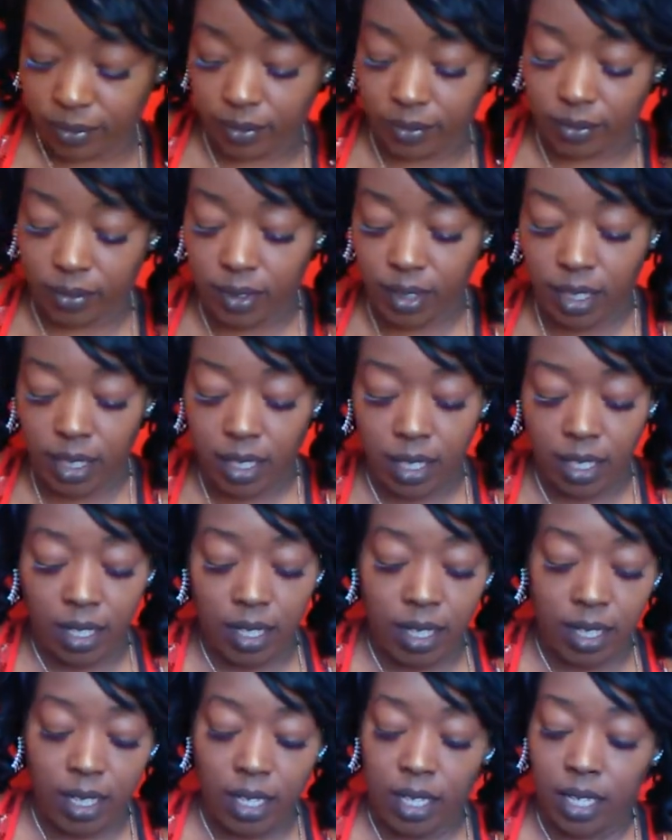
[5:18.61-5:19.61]

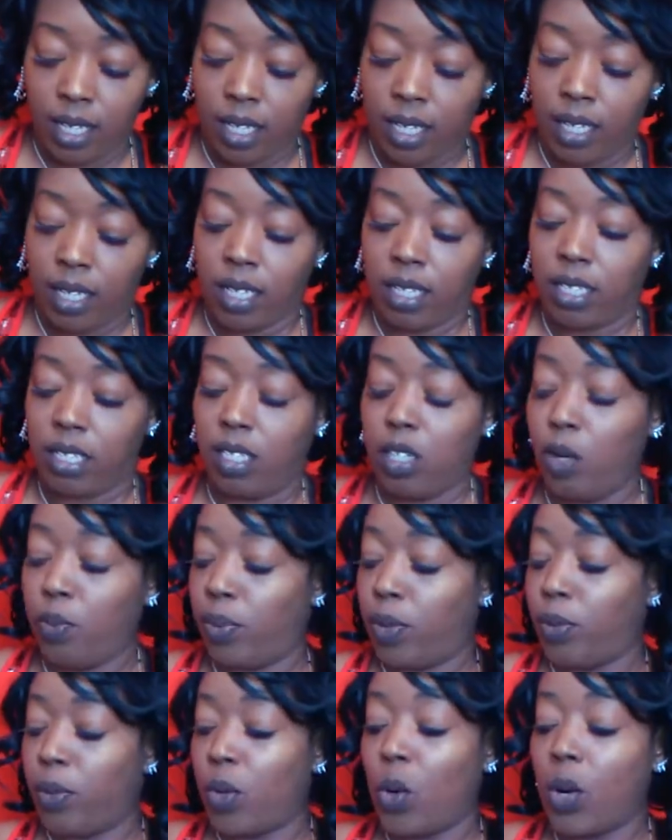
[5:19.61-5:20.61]

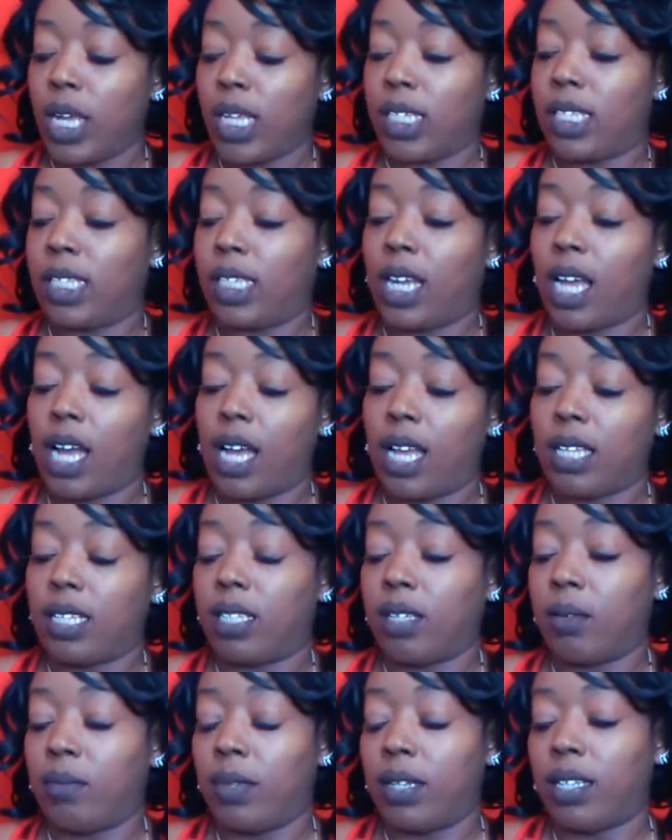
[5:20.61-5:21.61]
Super moist and
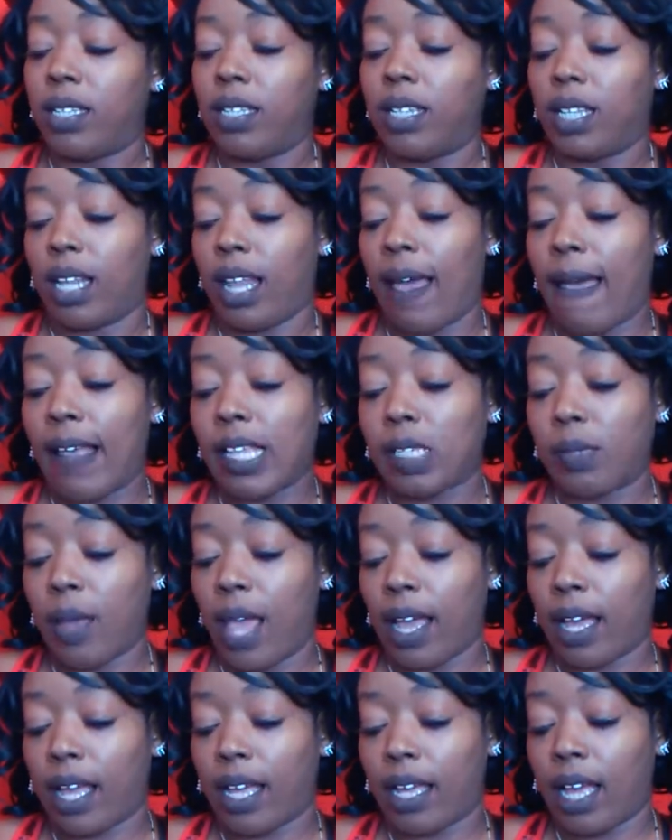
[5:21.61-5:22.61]
awesome. The last
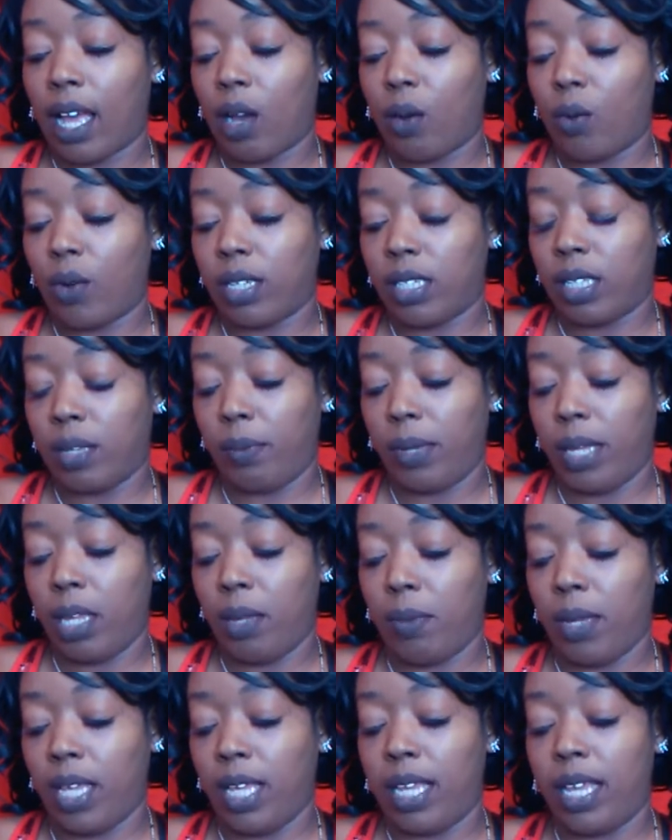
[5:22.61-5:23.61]
pack I got was the
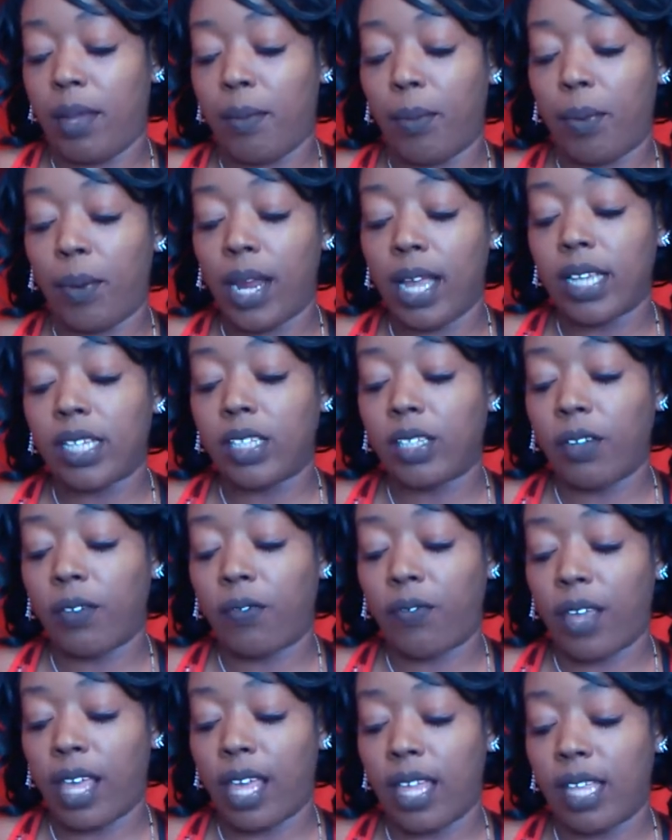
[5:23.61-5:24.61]
BB Embrace Your
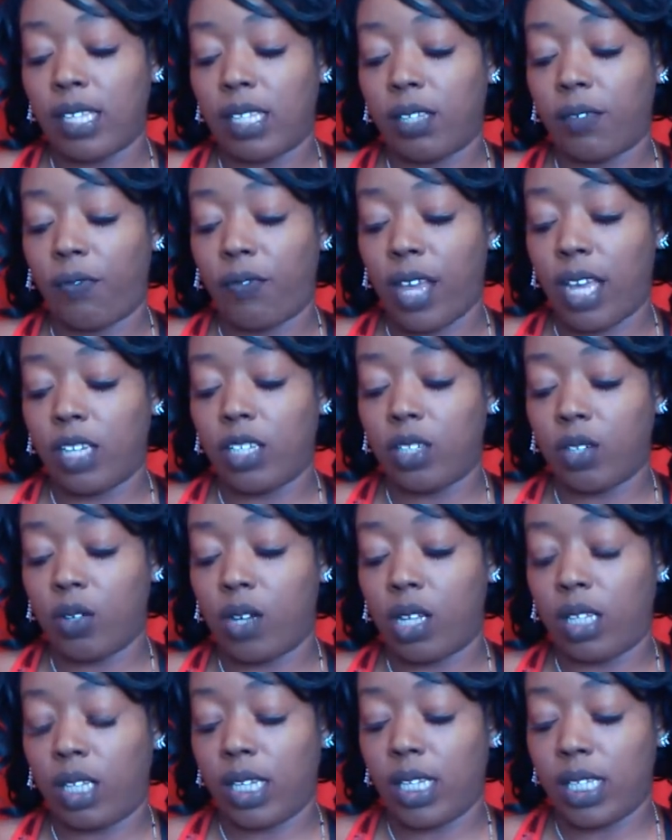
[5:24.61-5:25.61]
Face
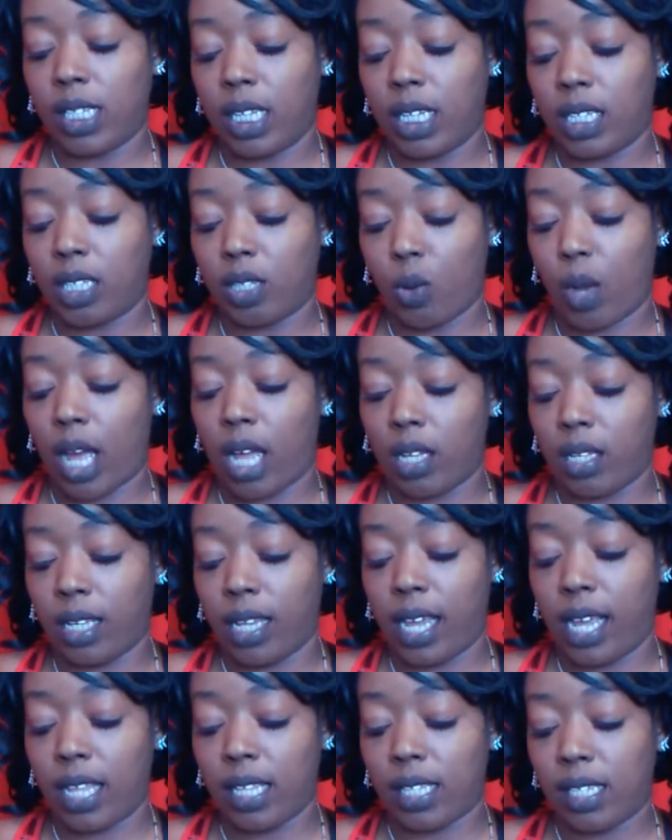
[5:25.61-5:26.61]
Facial Cleansing
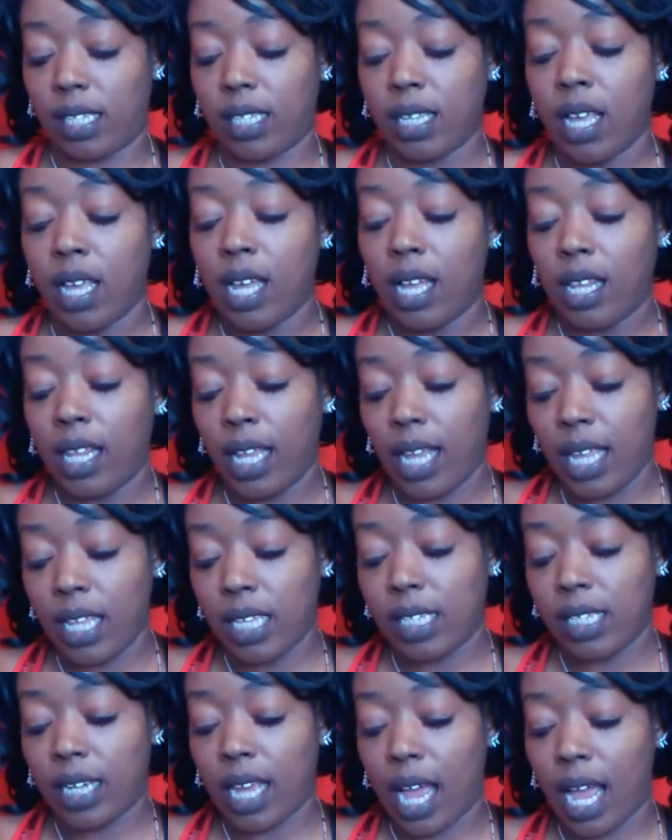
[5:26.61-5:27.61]
Towelettes.
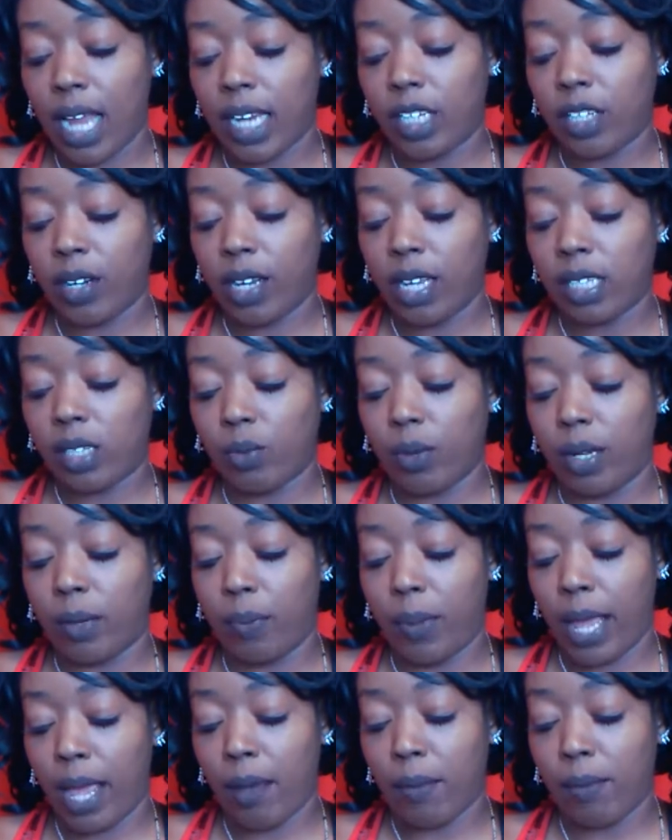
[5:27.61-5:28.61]
Cleanse and hydrates
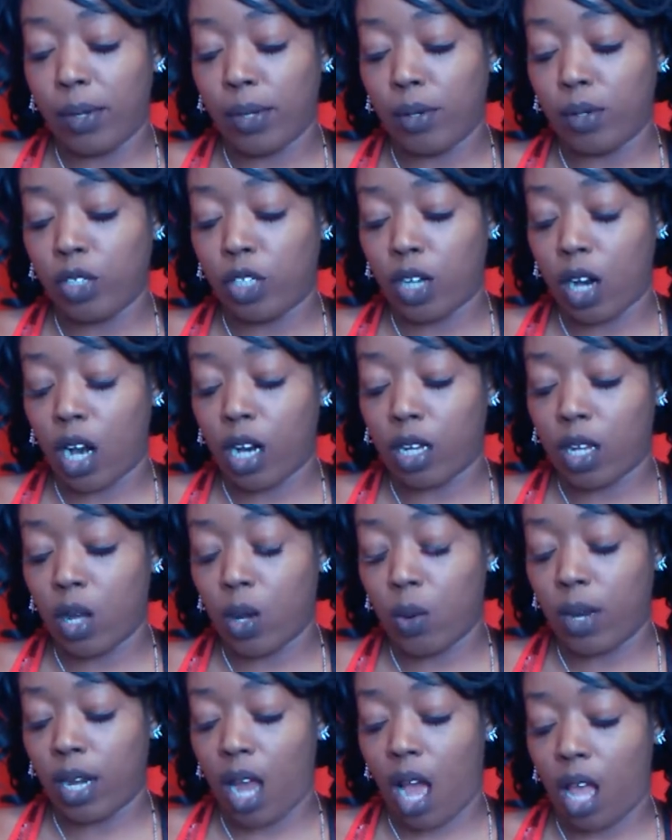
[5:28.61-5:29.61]
with bamboo,
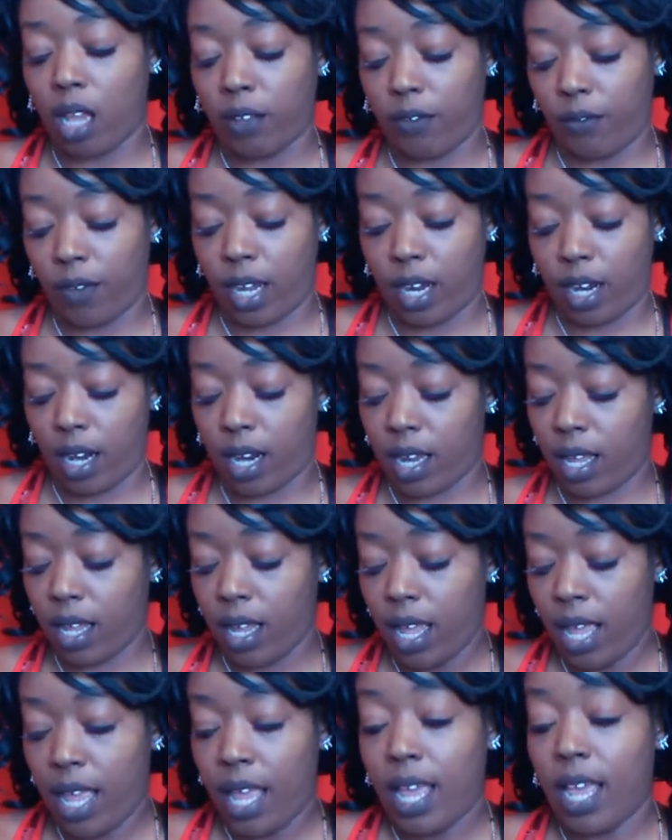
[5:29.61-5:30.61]
charcoal, and aloe vera.
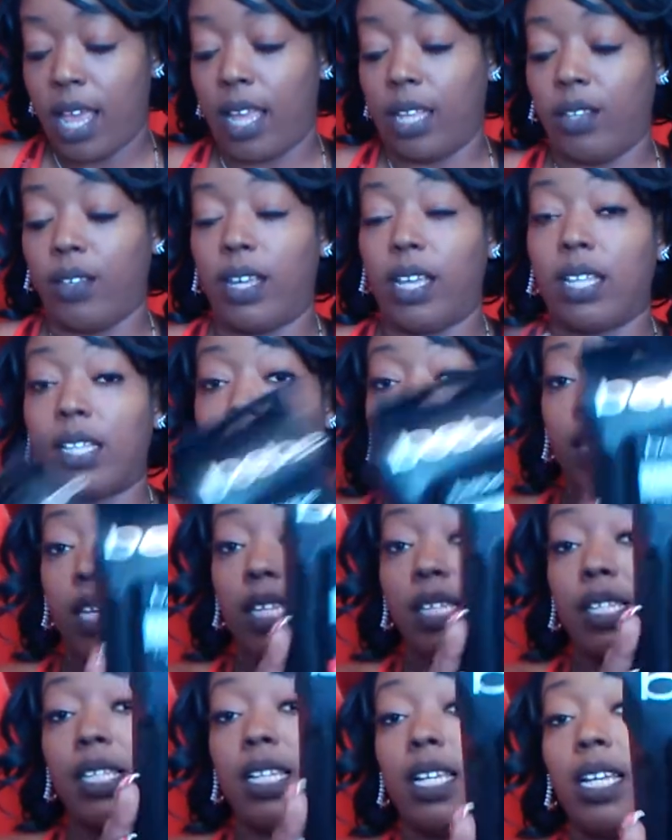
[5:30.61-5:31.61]
And you get
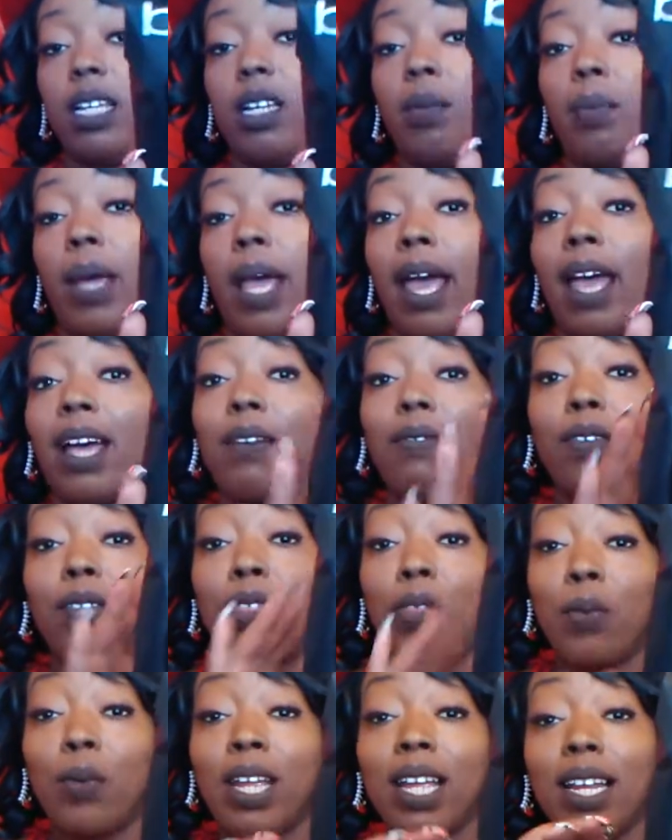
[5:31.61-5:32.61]
60 in a pack for
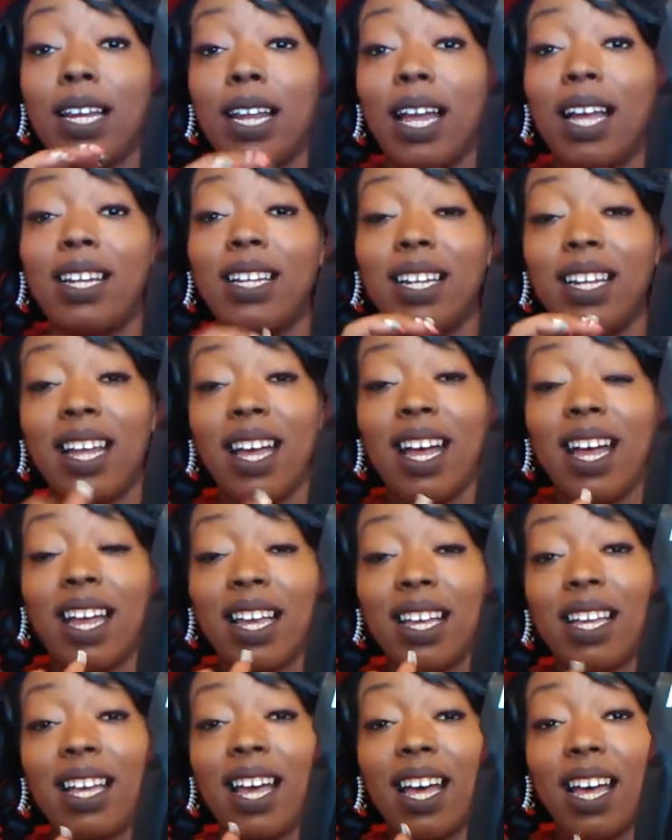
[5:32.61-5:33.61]

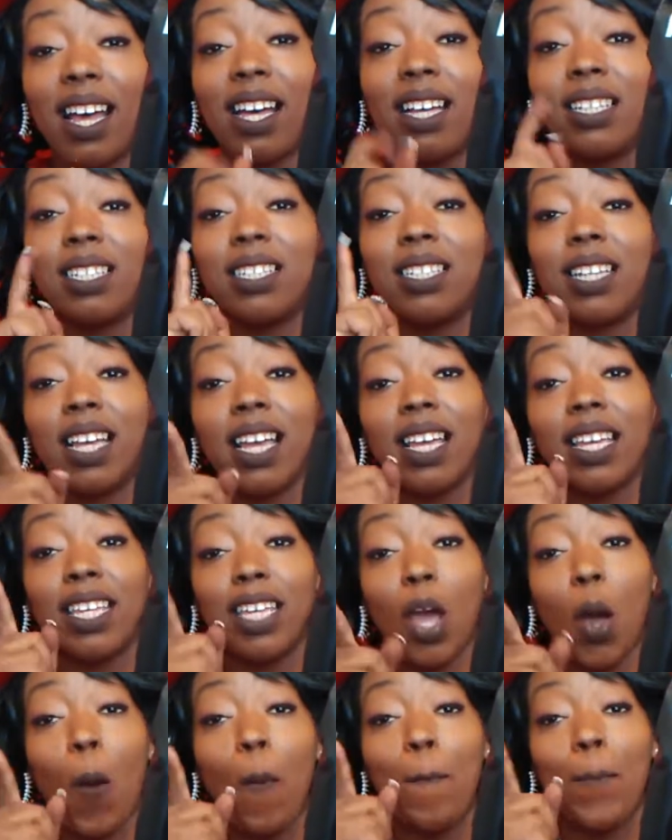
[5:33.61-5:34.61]
$3.99, guys. Check
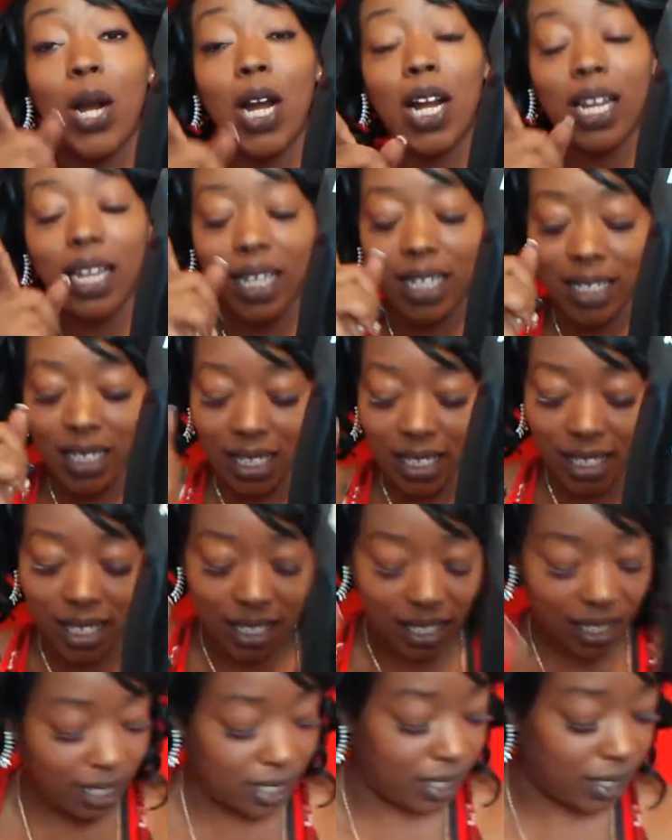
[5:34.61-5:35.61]
your
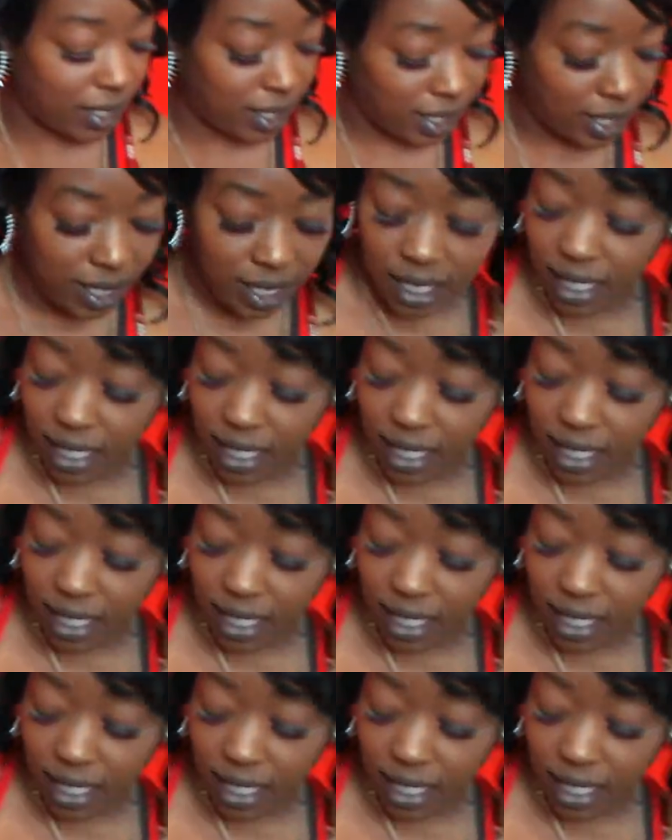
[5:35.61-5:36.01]
Burlington.